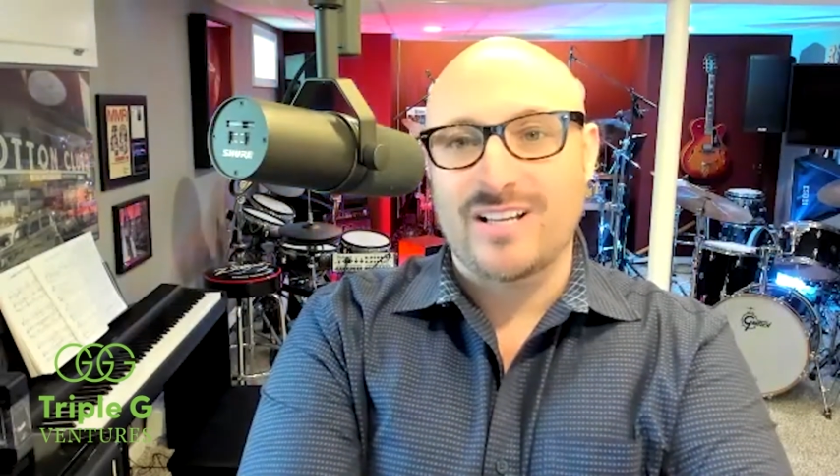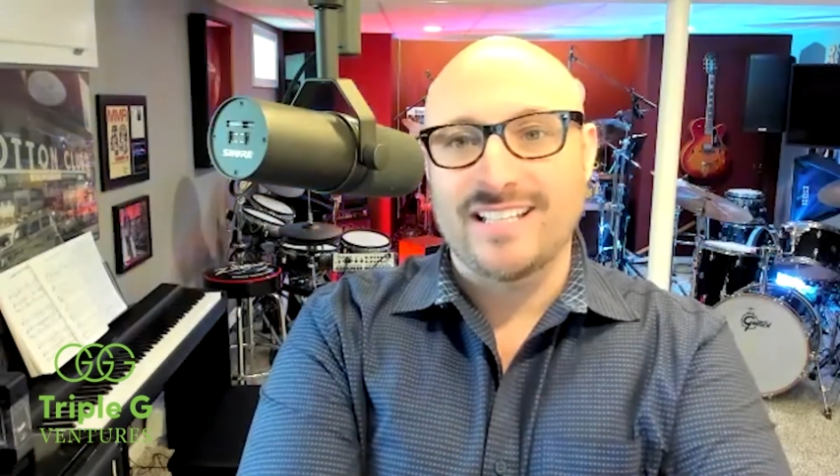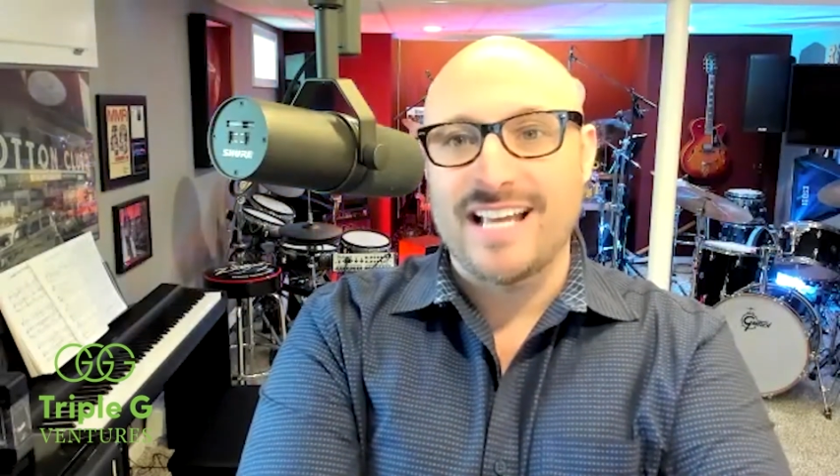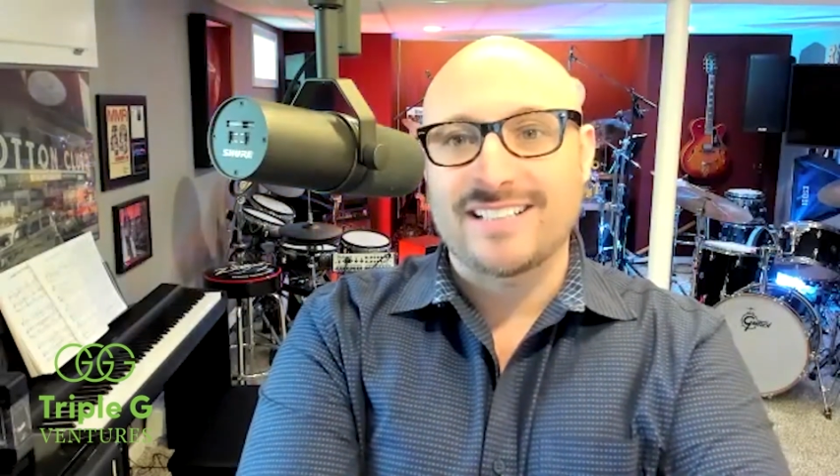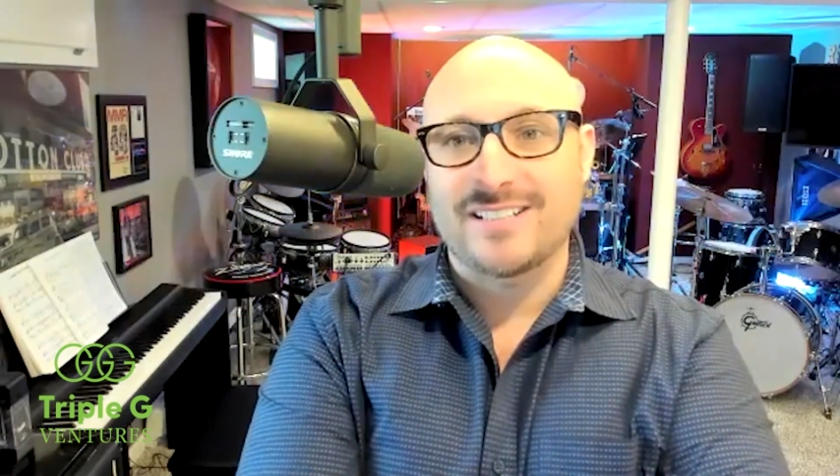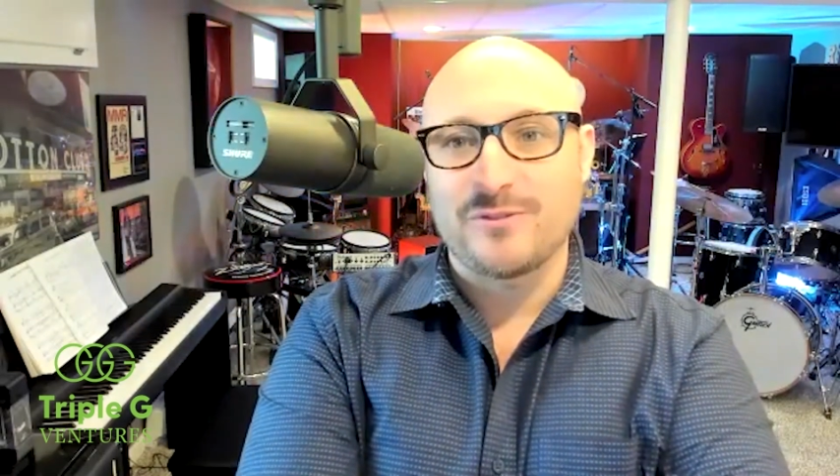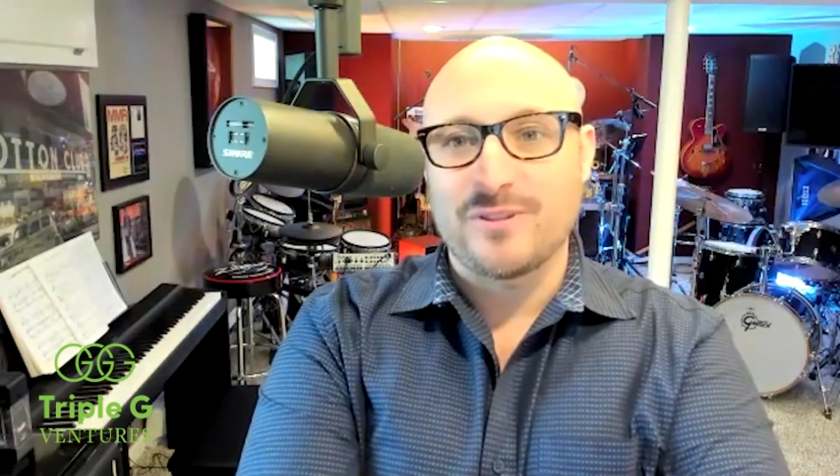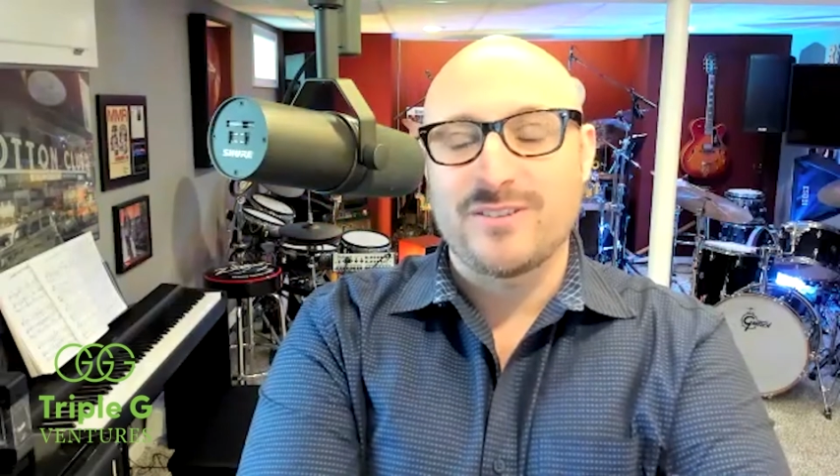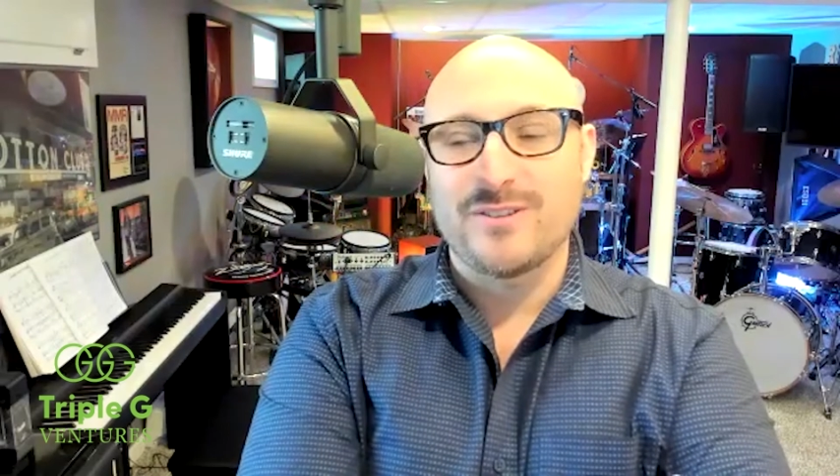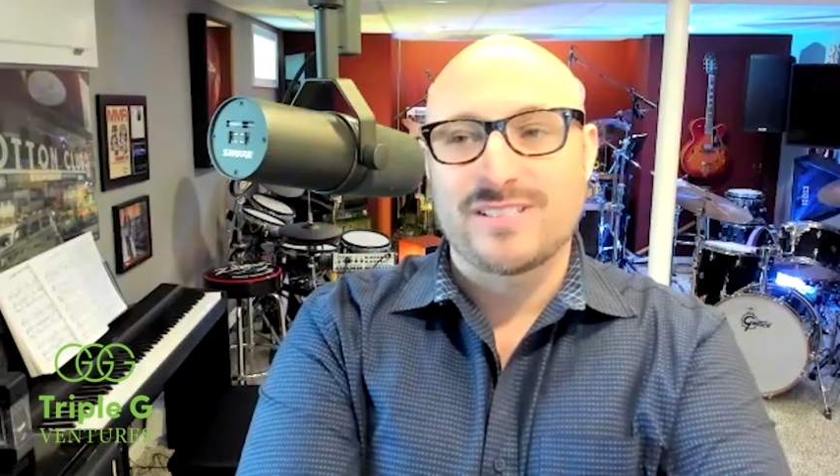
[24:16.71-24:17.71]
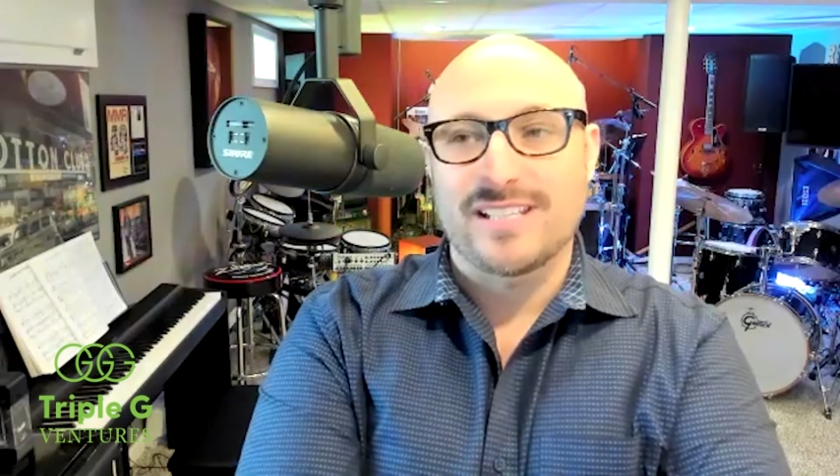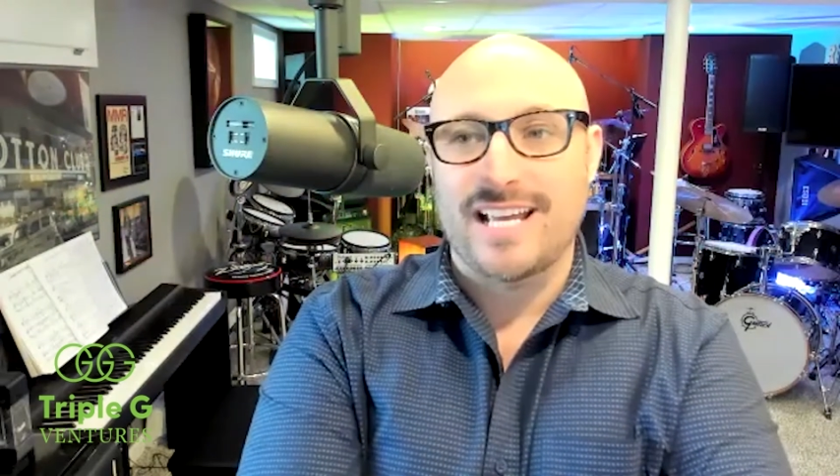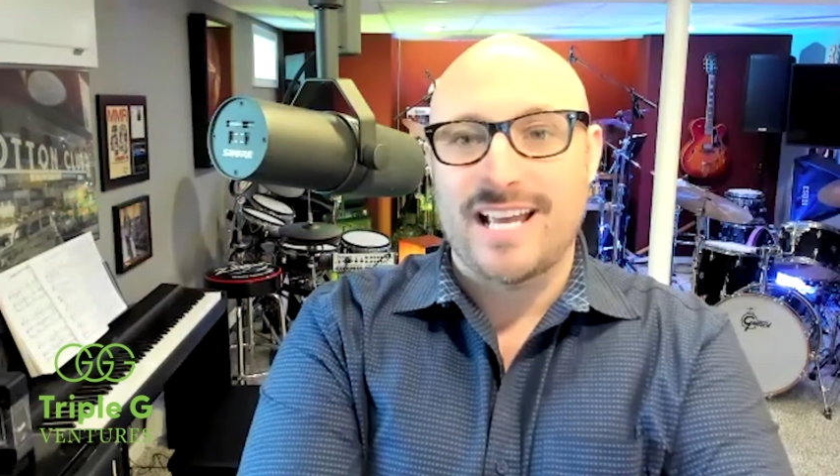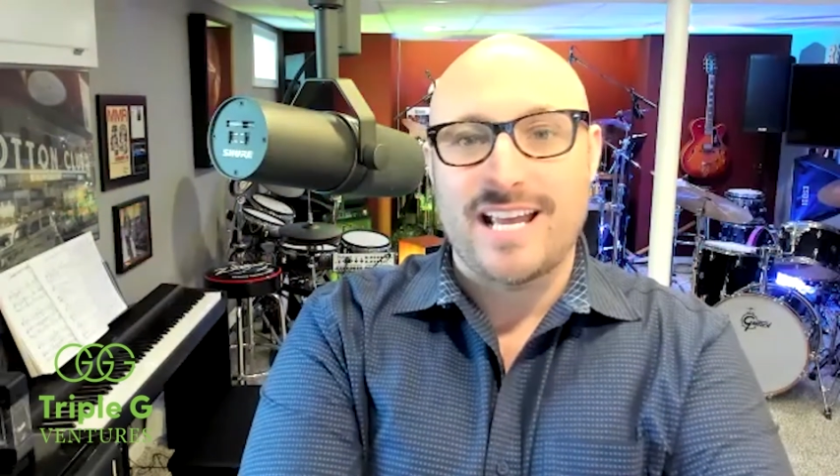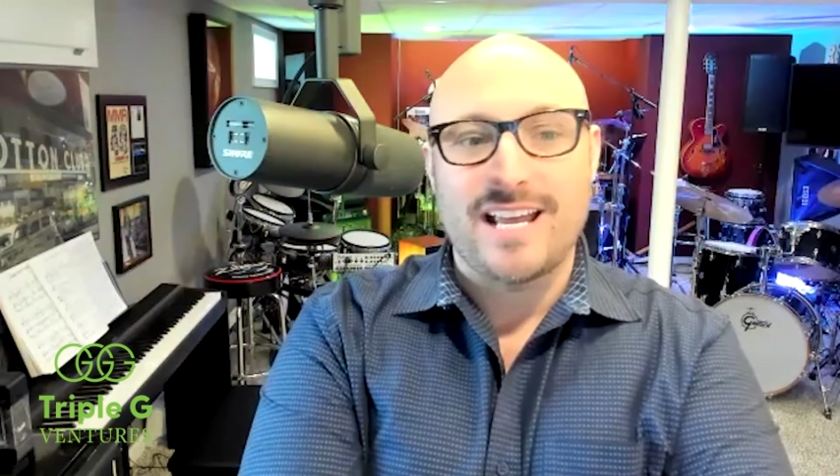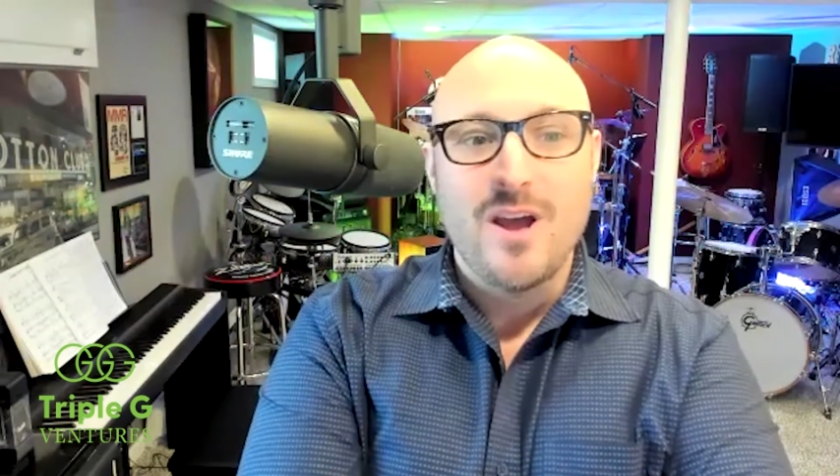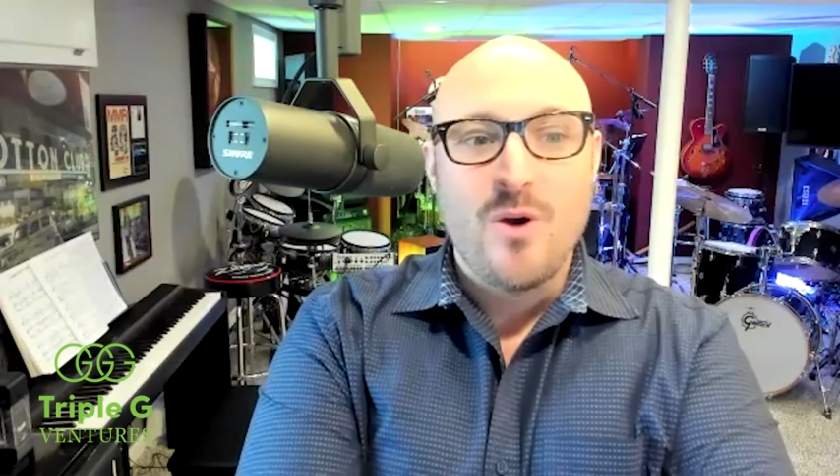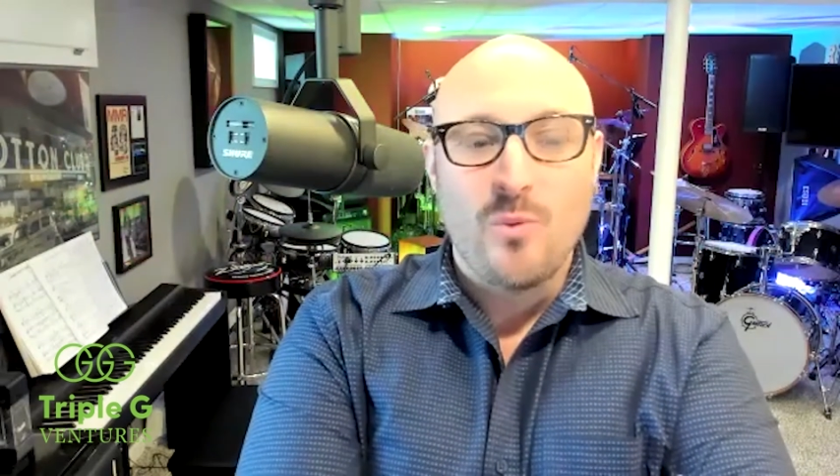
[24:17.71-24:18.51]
connecting with you today.